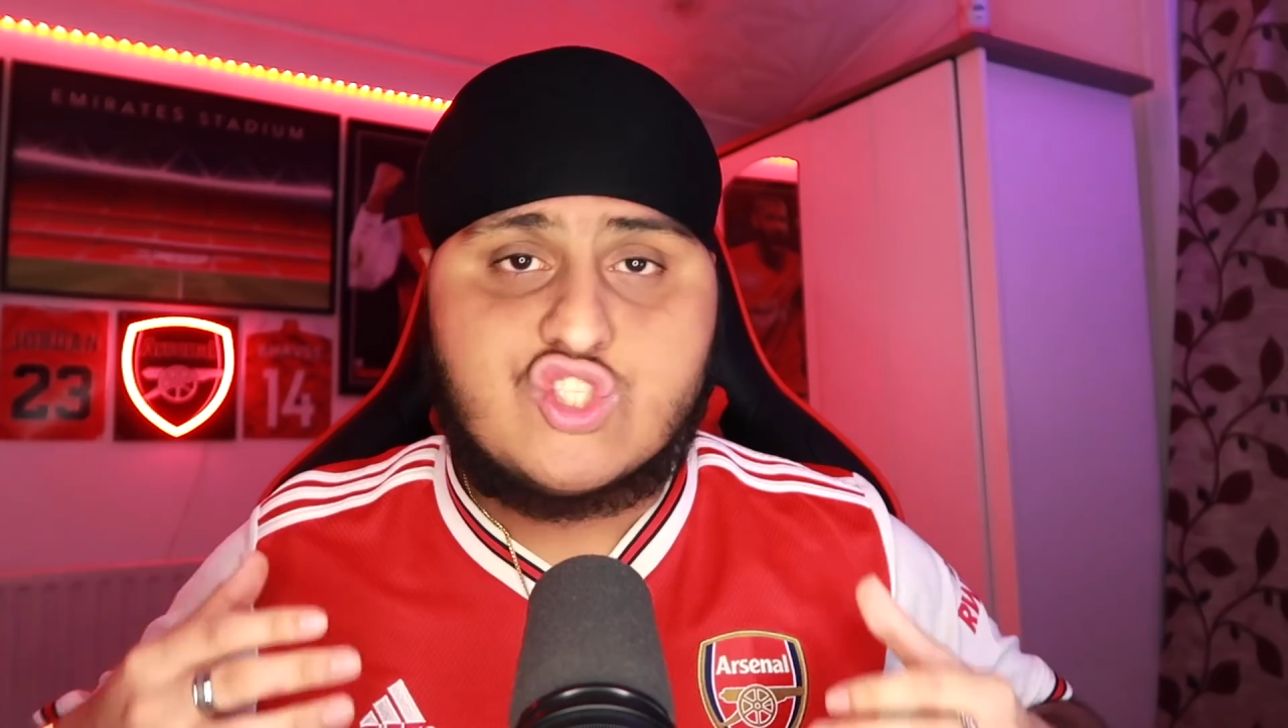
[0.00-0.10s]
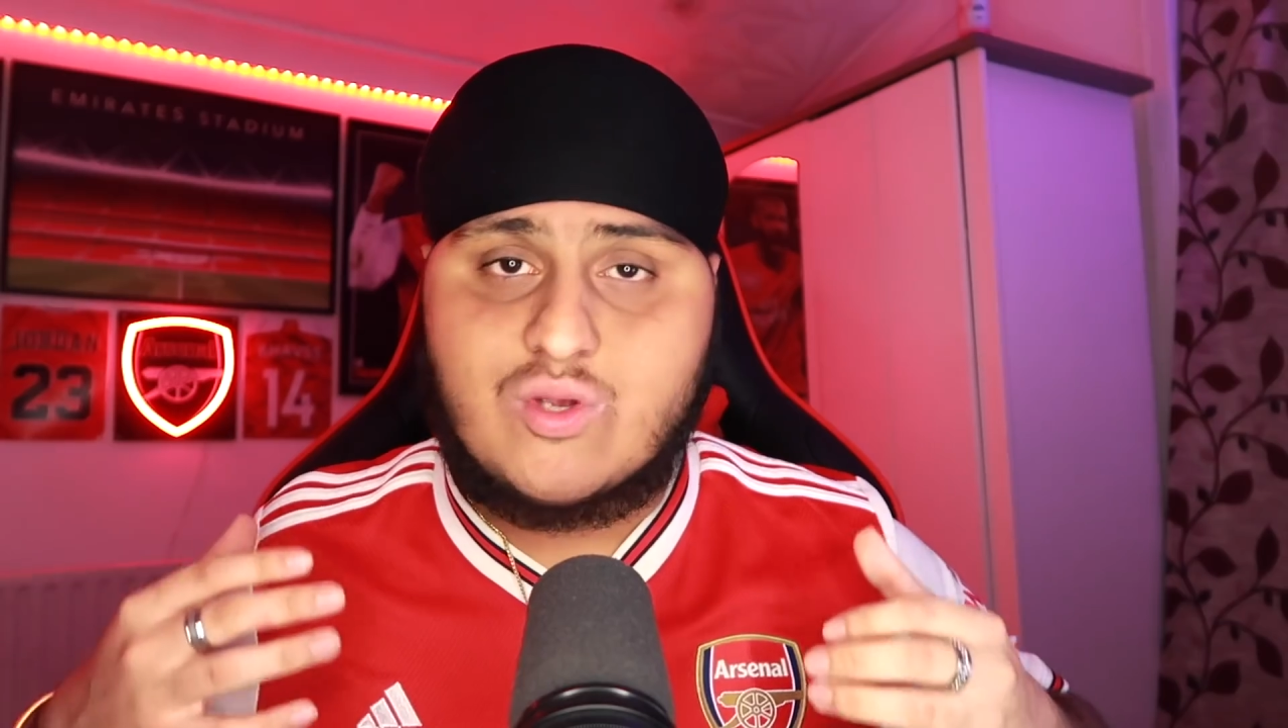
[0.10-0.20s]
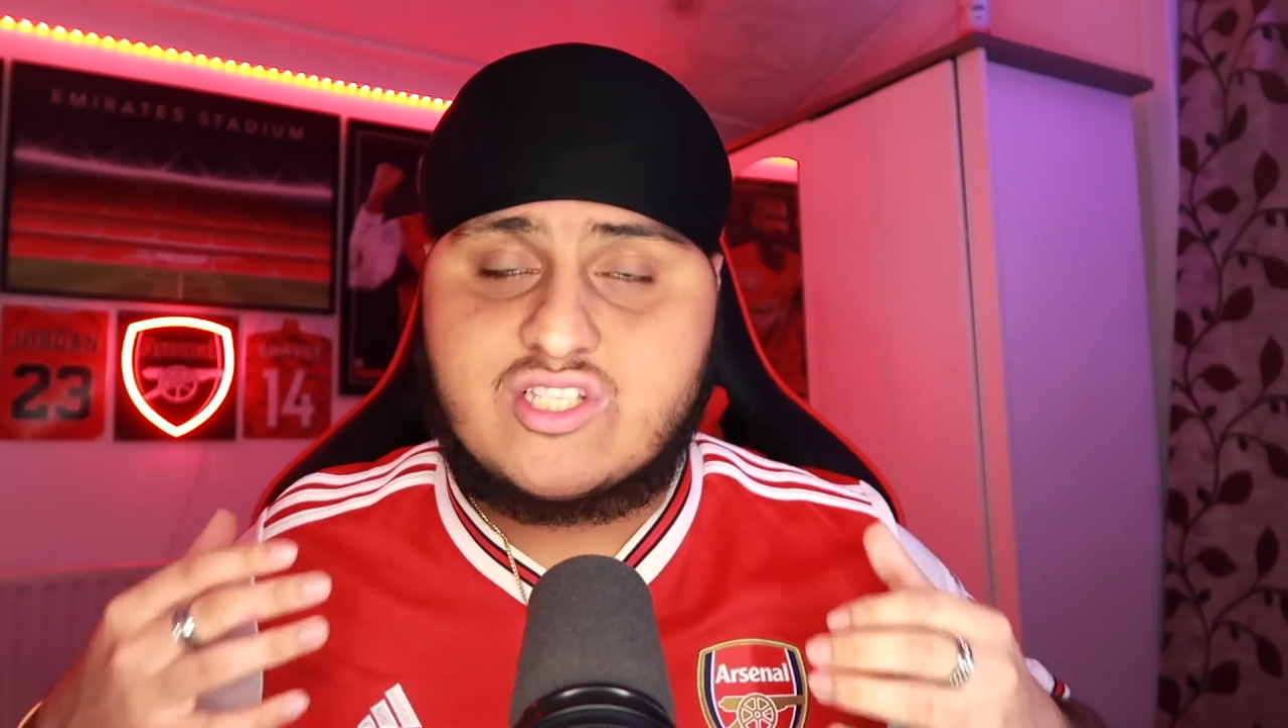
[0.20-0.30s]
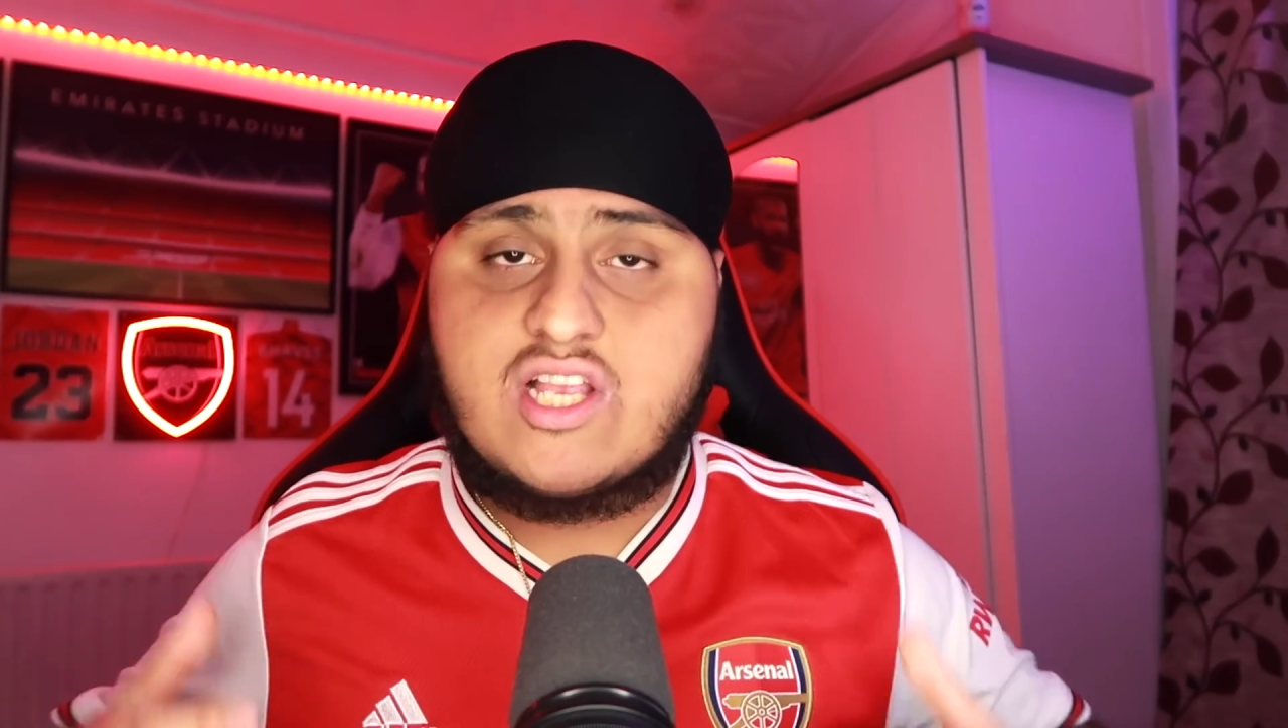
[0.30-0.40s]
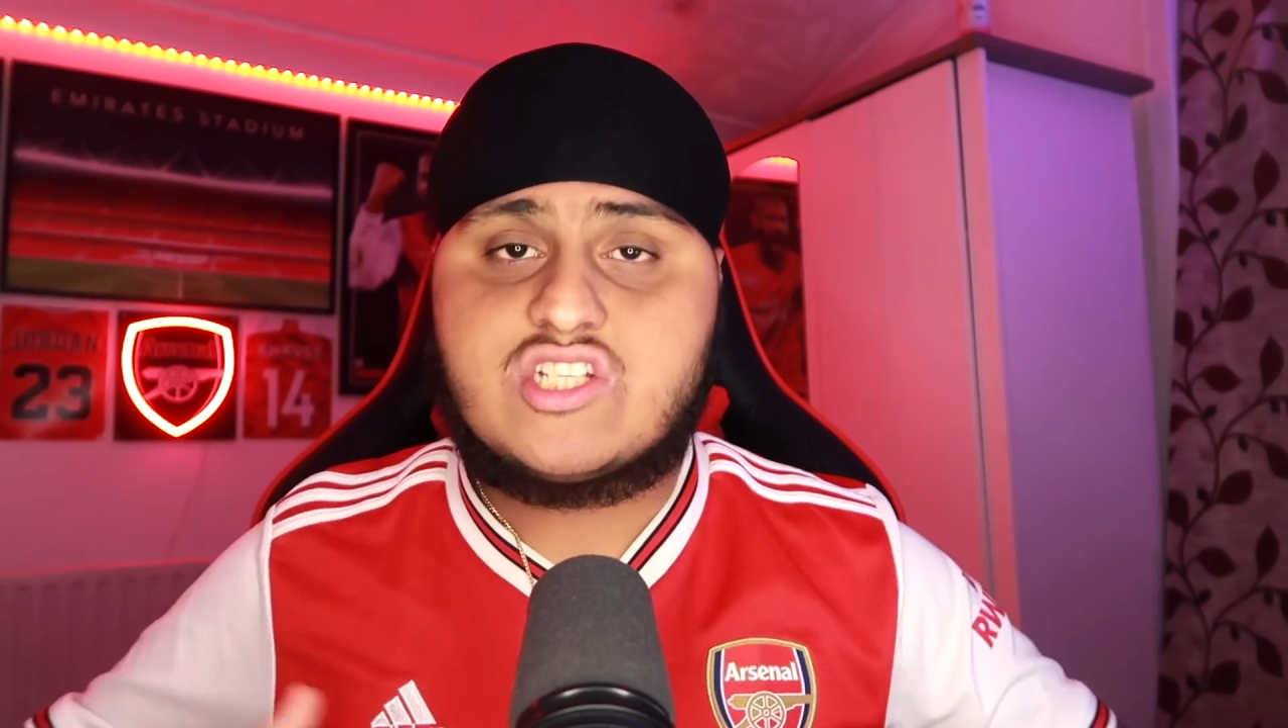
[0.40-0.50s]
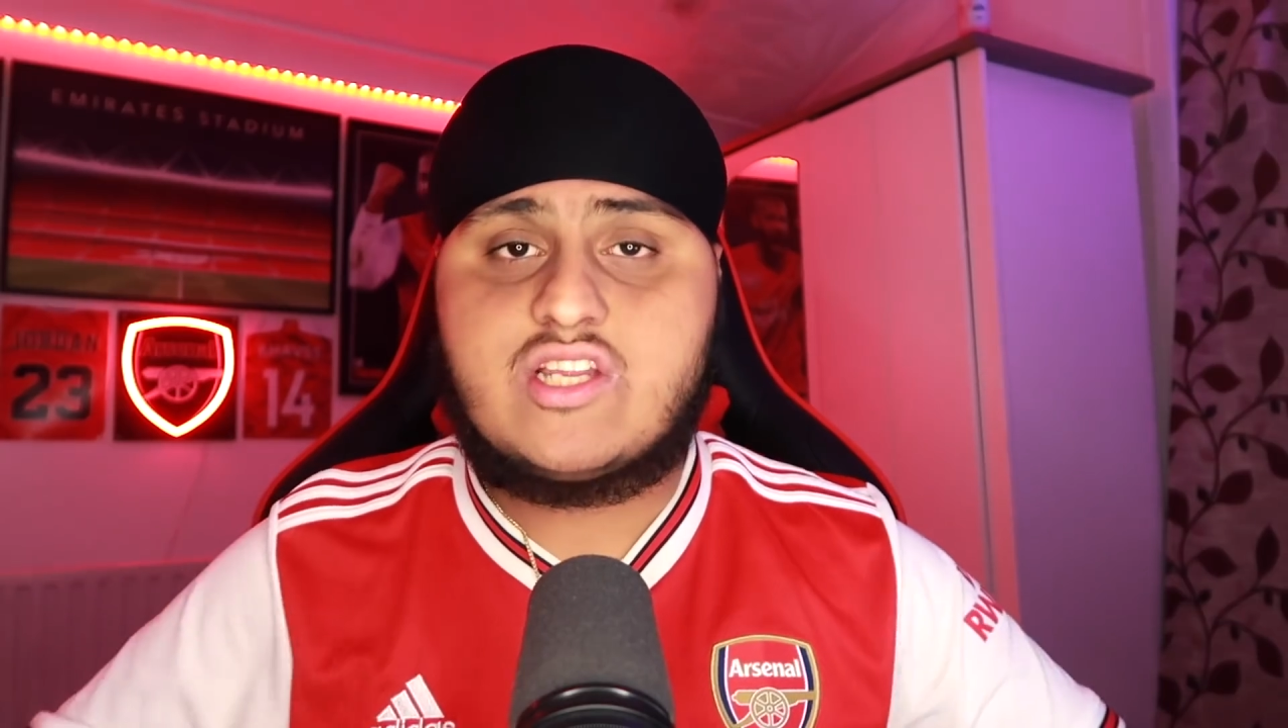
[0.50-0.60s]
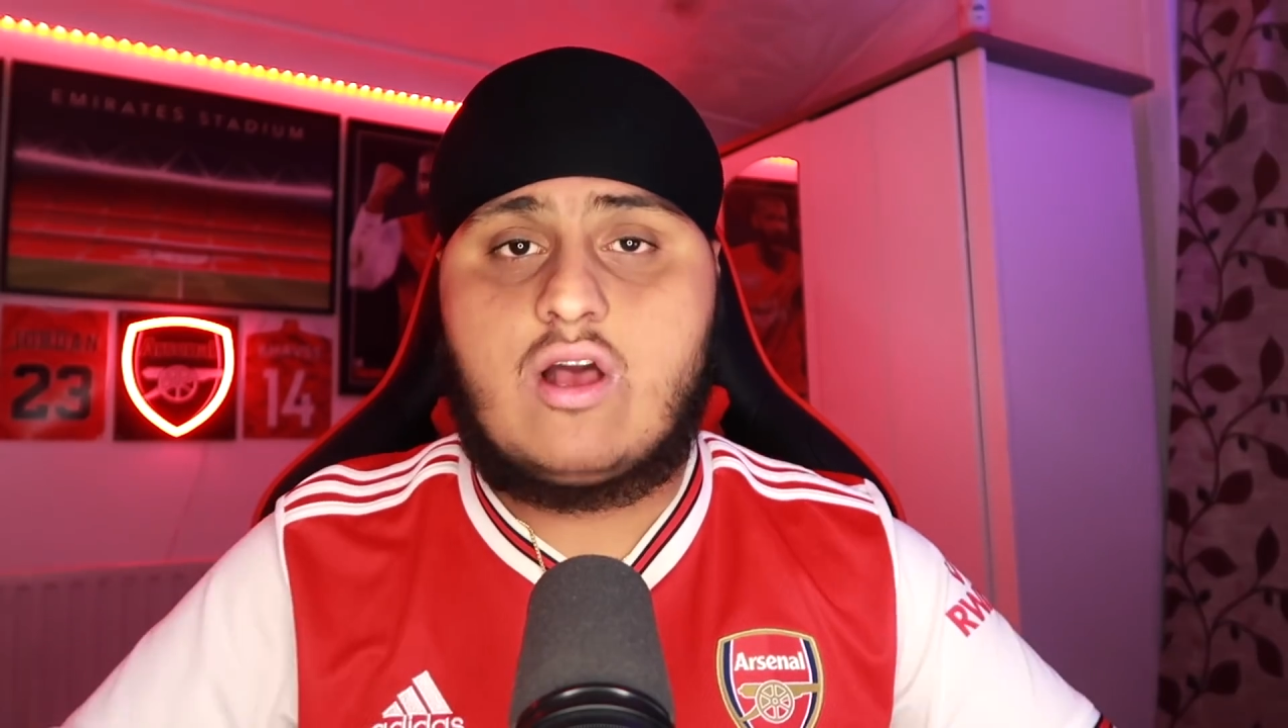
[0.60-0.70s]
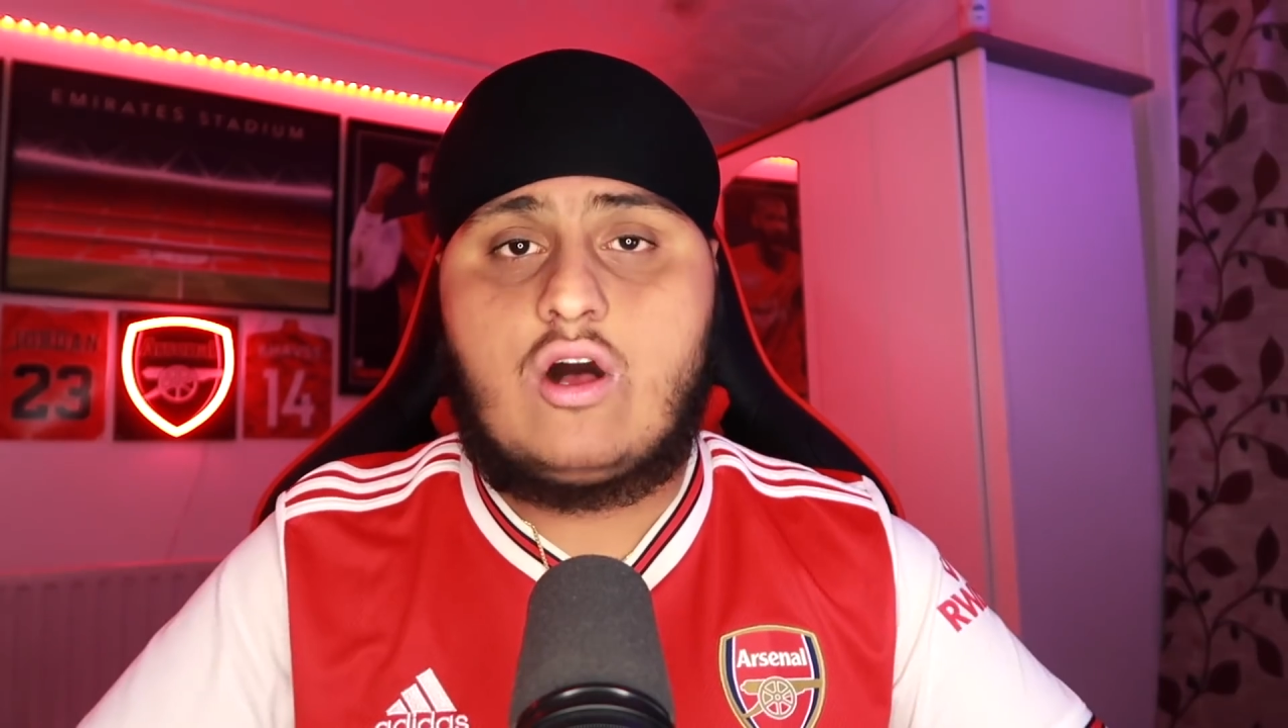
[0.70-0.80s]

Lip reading: So essentially,